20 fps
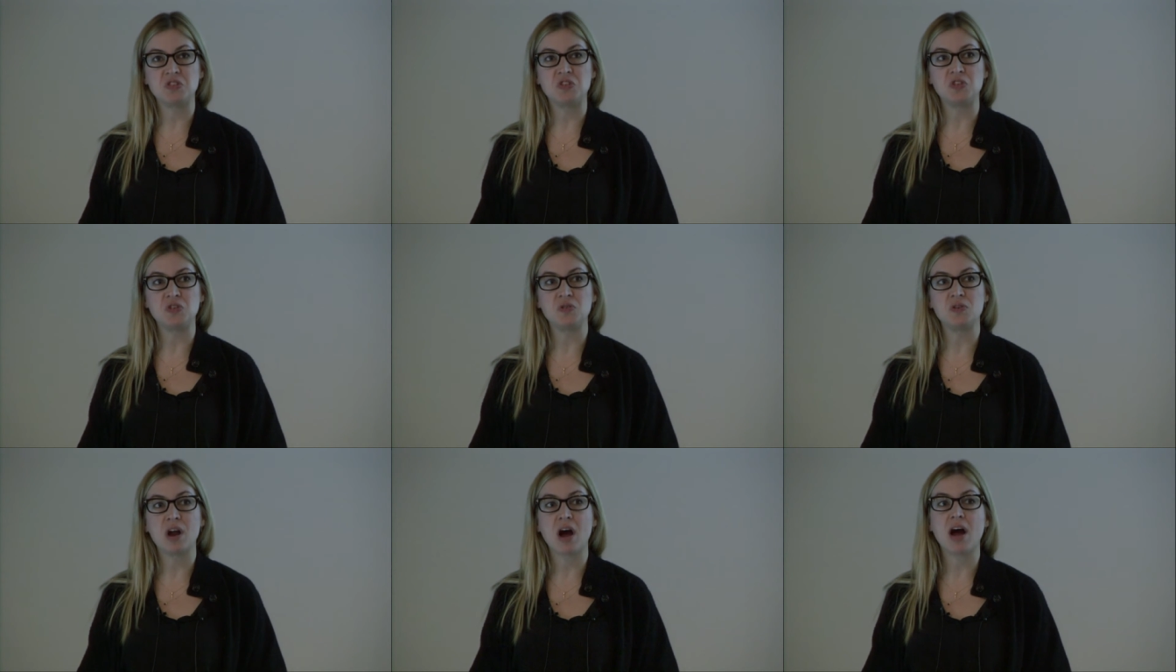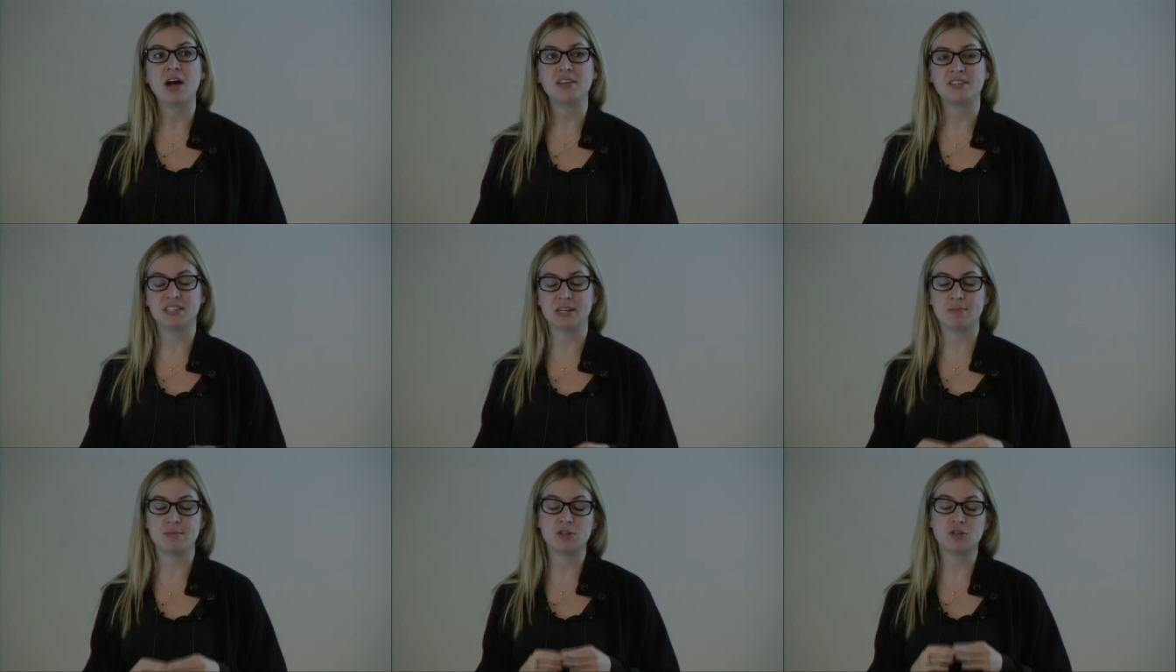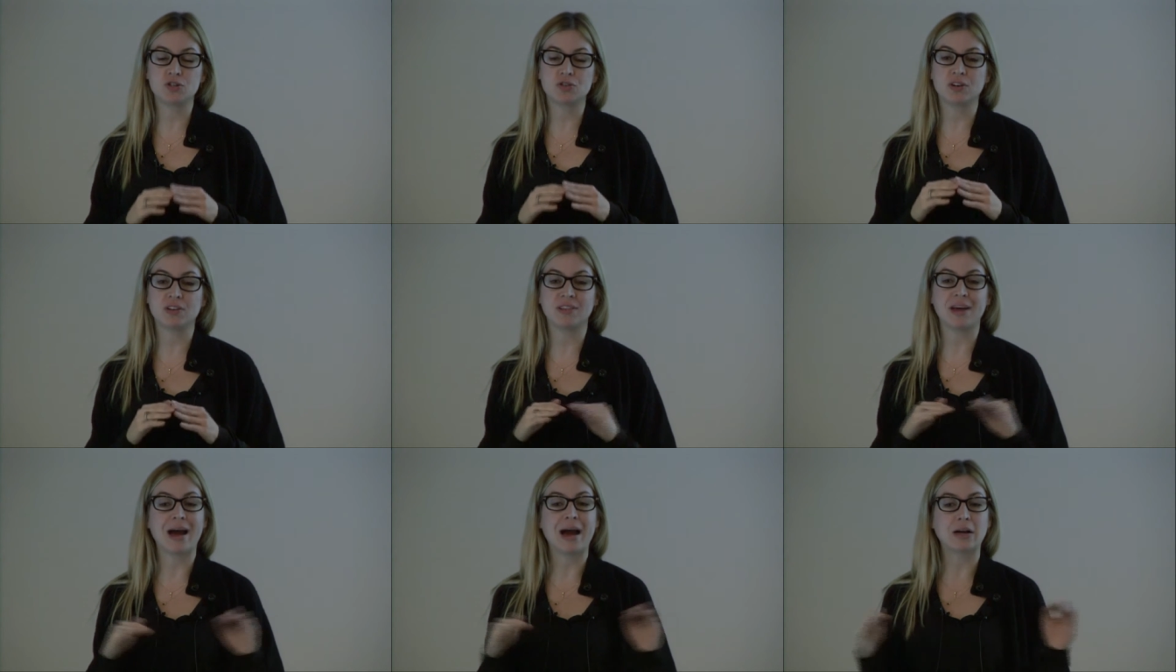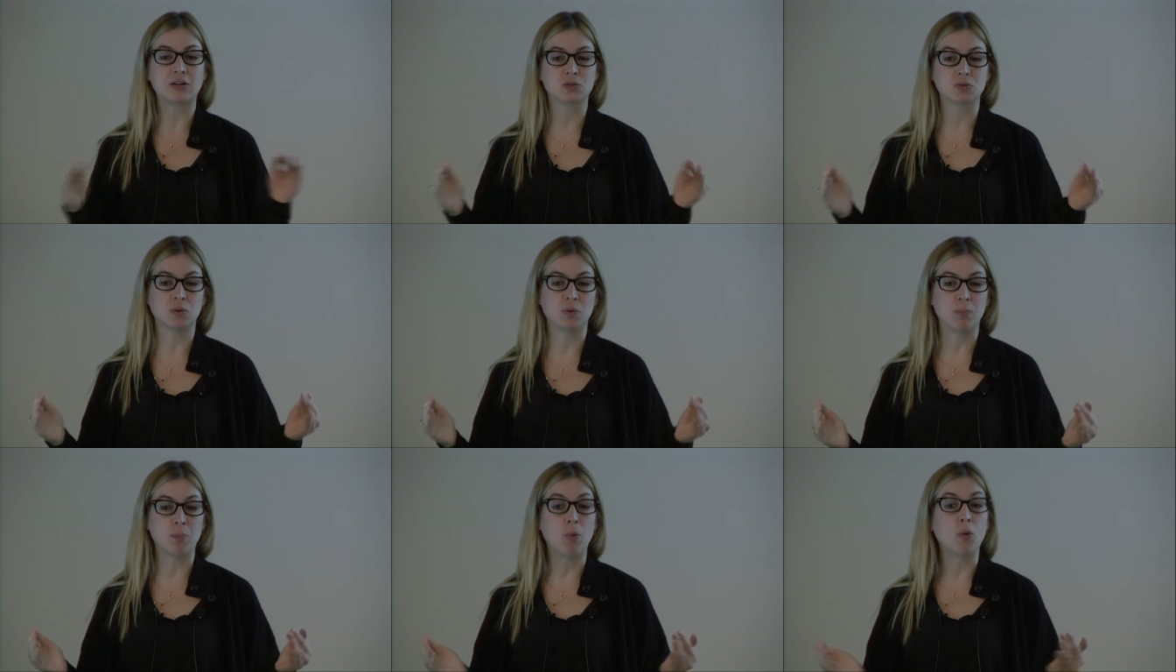do not demonstrate the
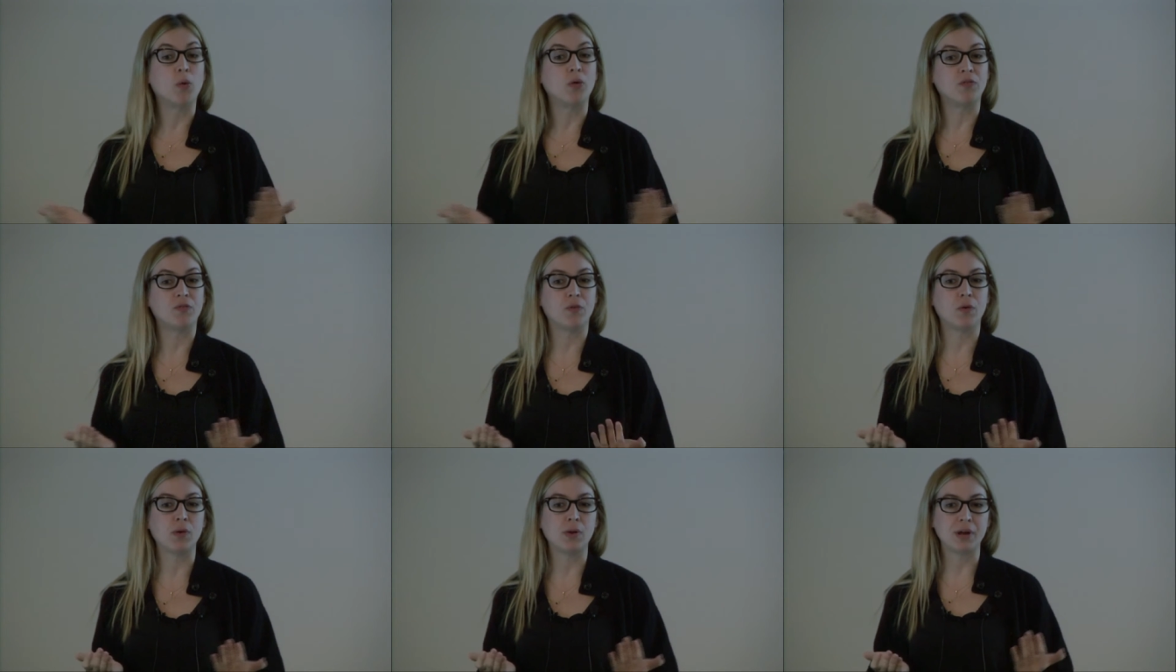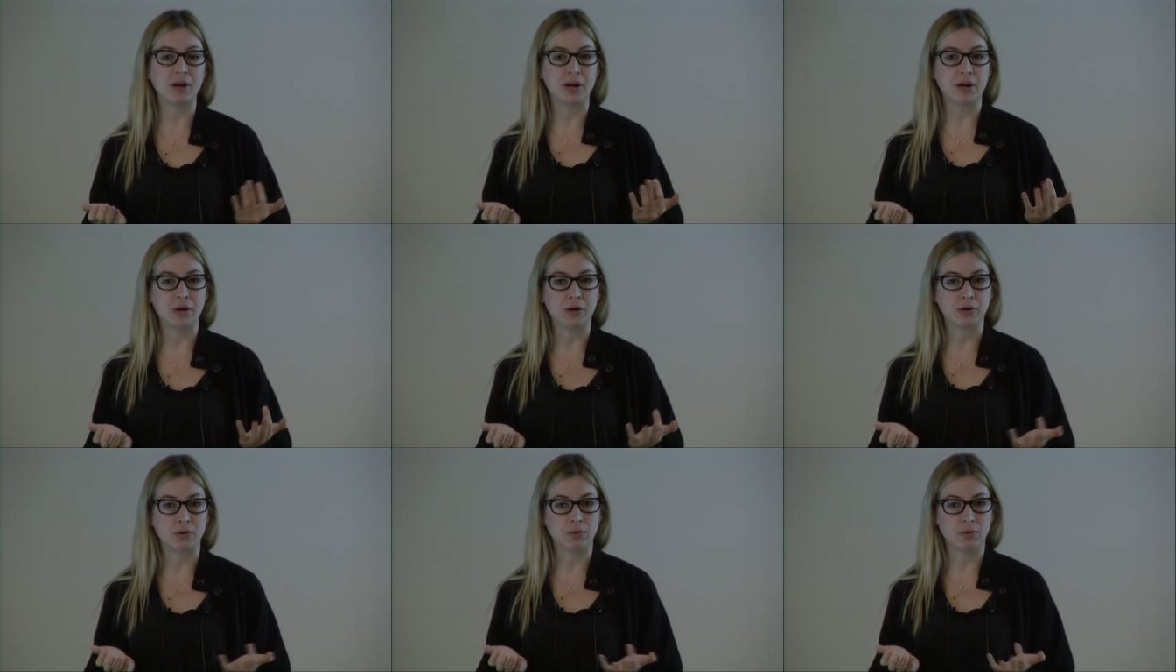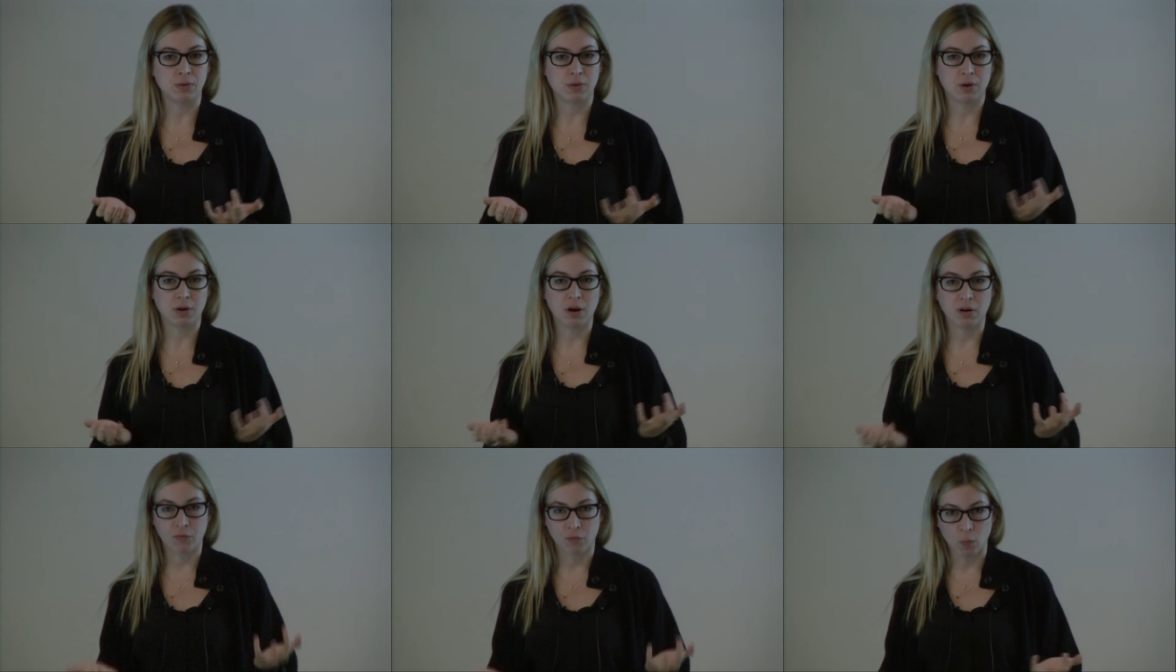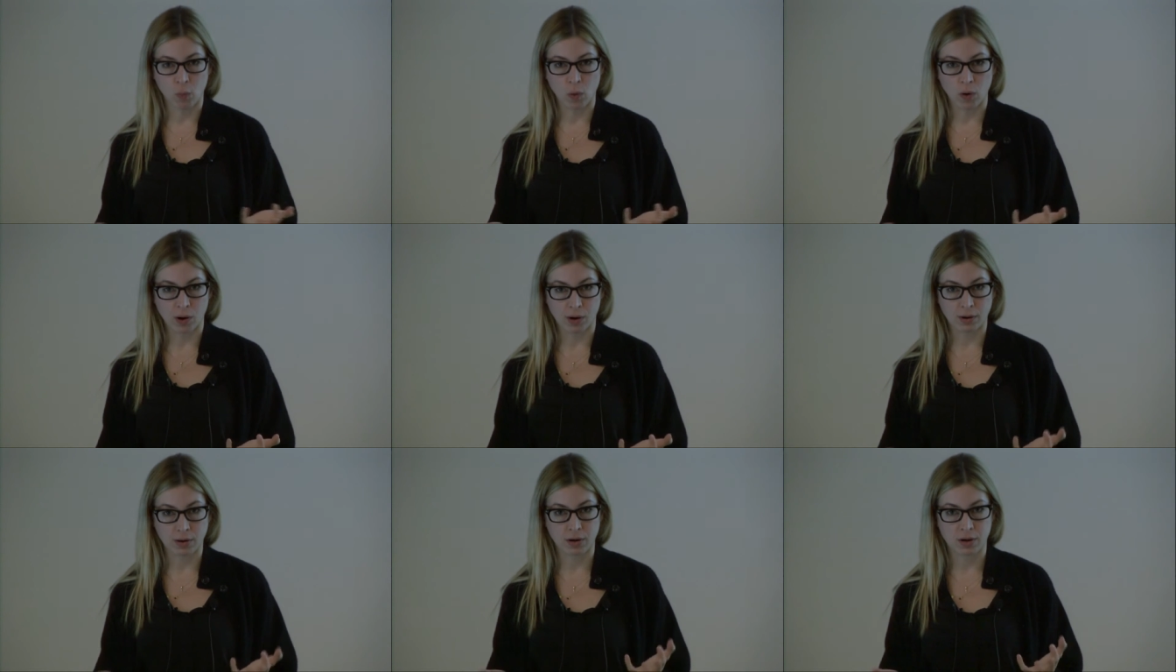actual portfolio of
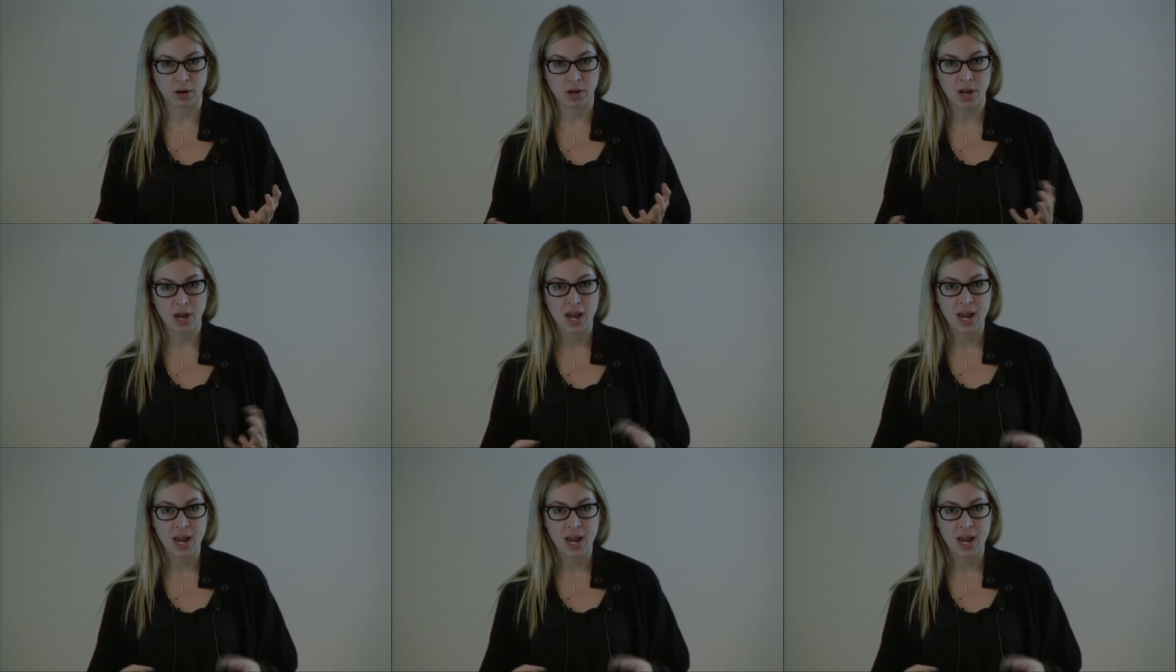work.